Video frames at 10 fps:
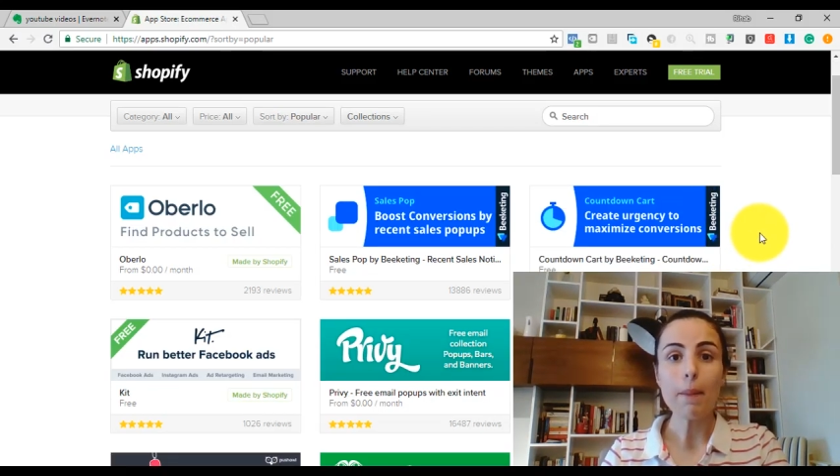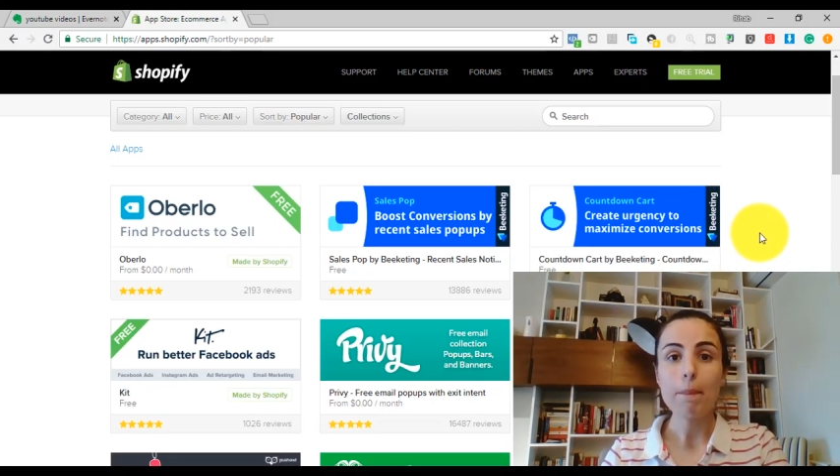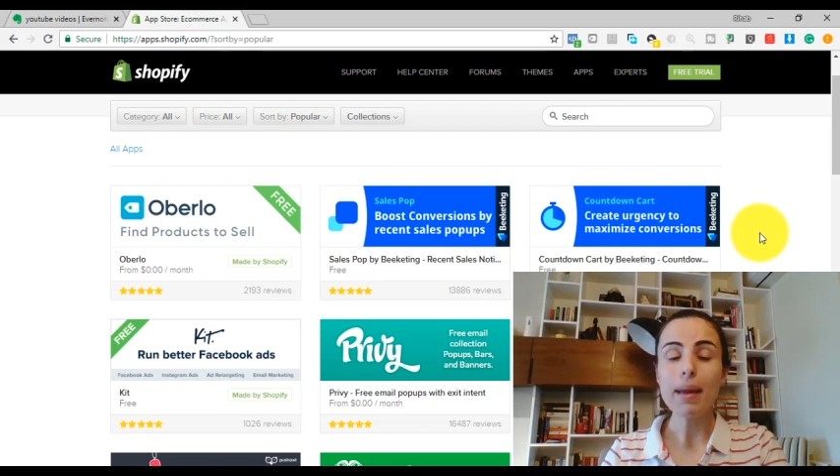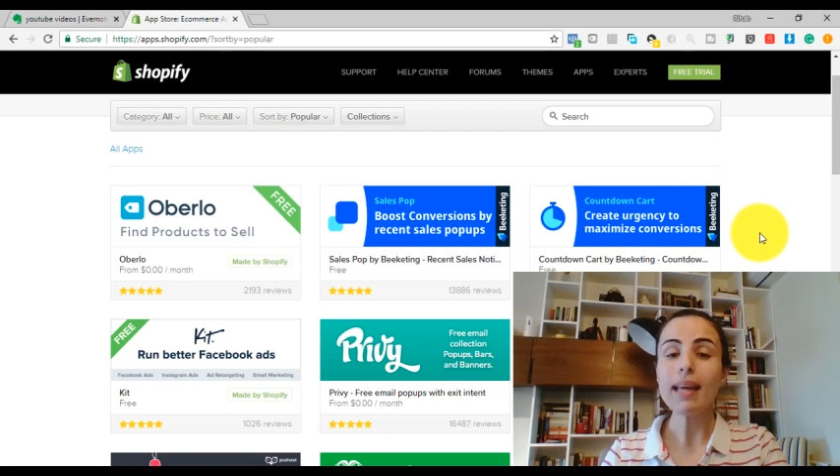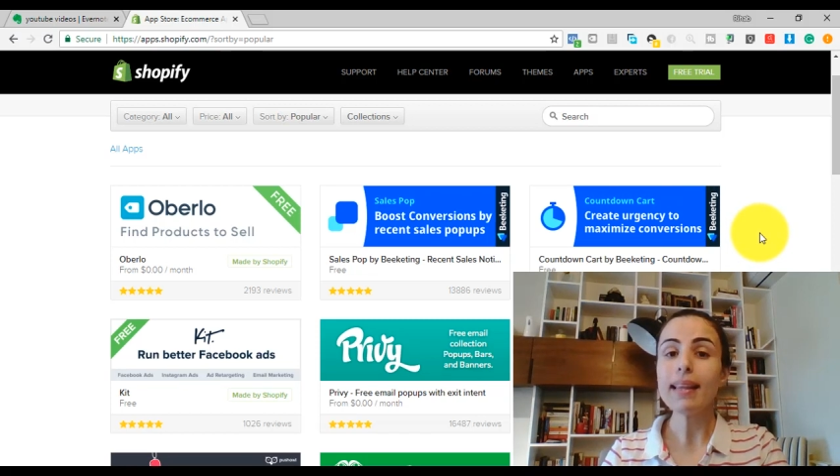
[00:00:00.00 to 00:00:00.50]

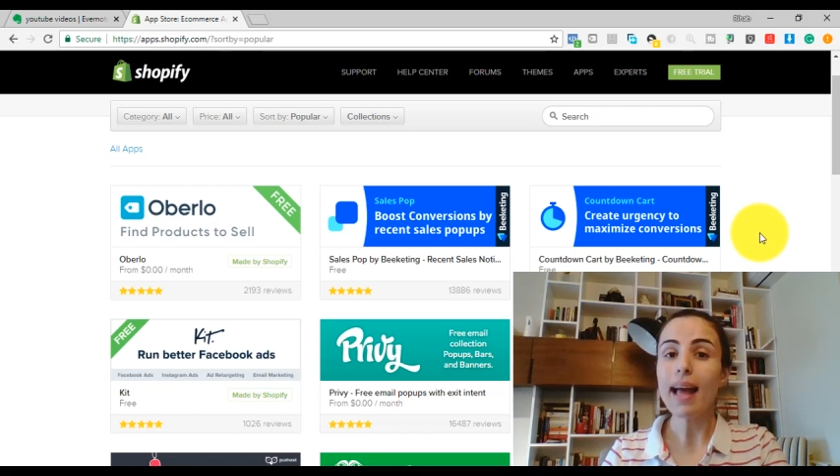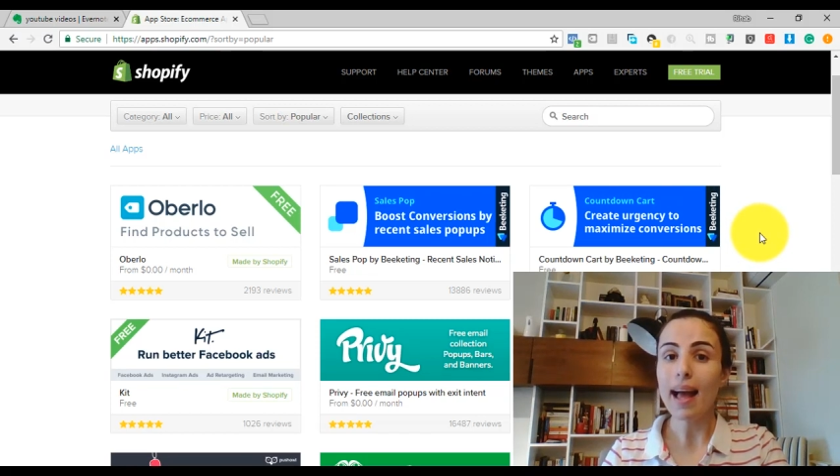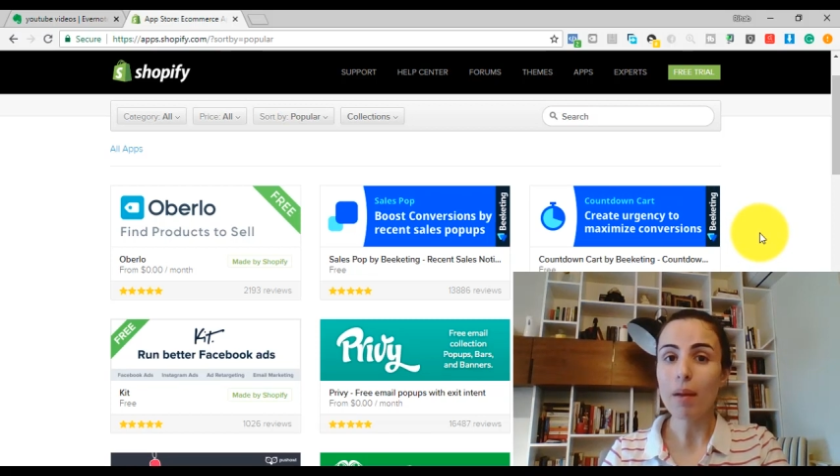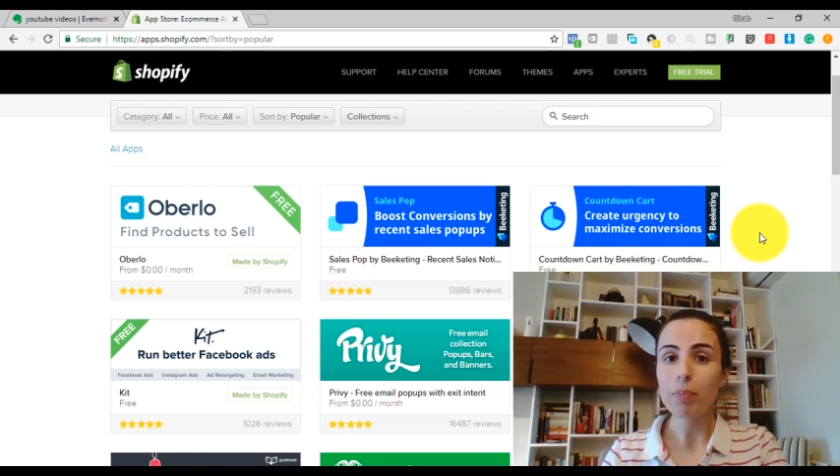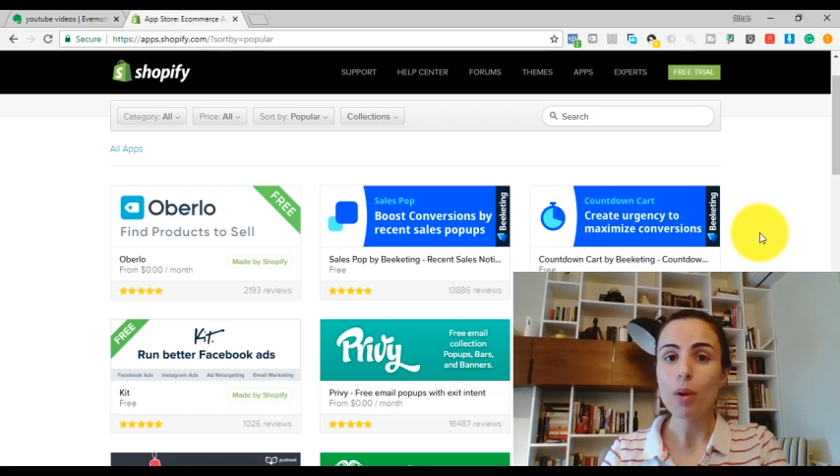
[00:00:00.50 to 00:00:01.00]
paid
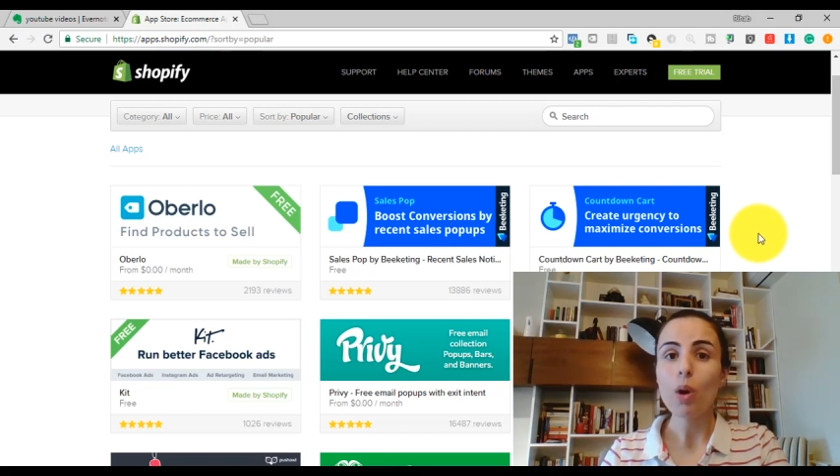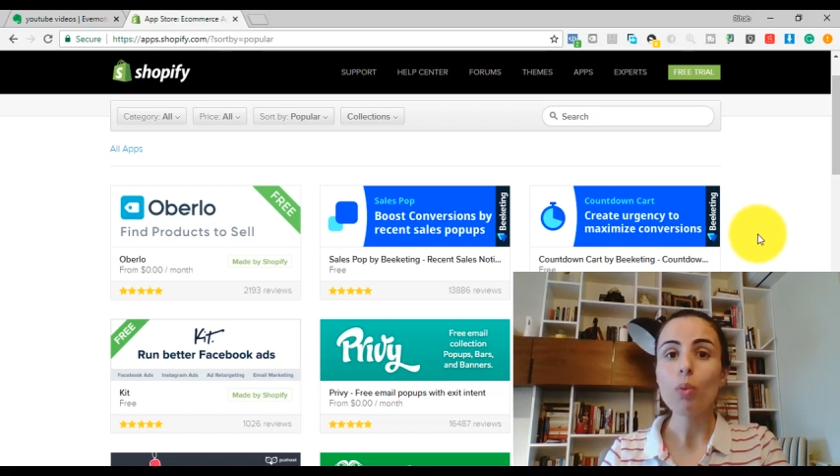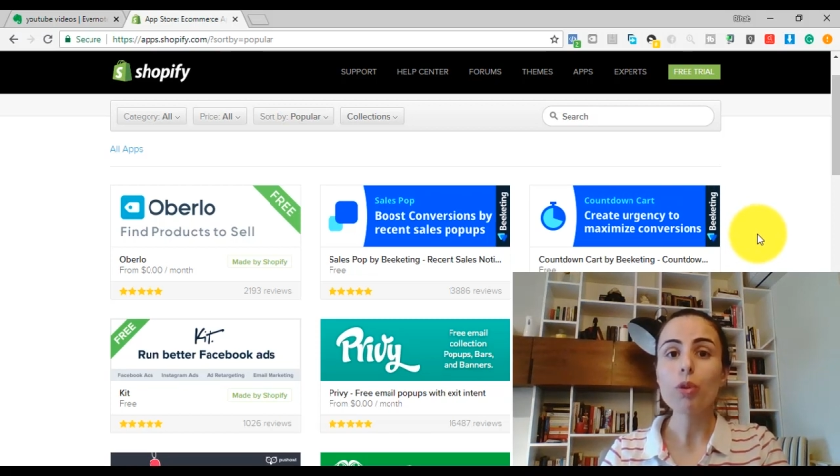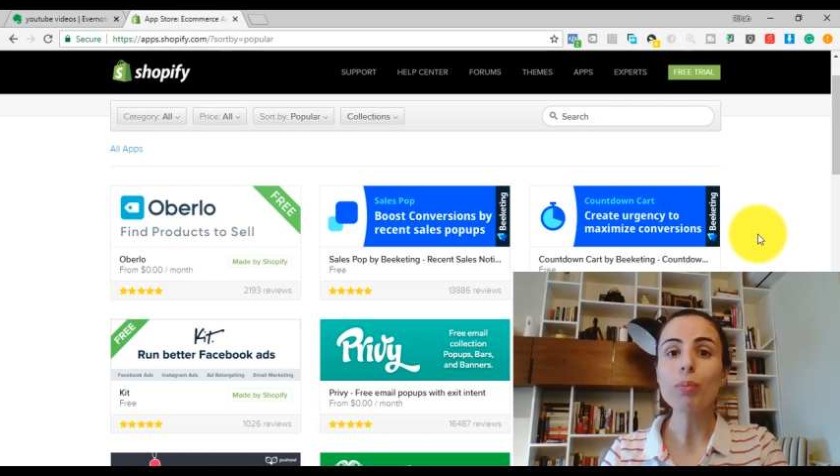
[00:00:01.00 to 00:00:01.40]
app with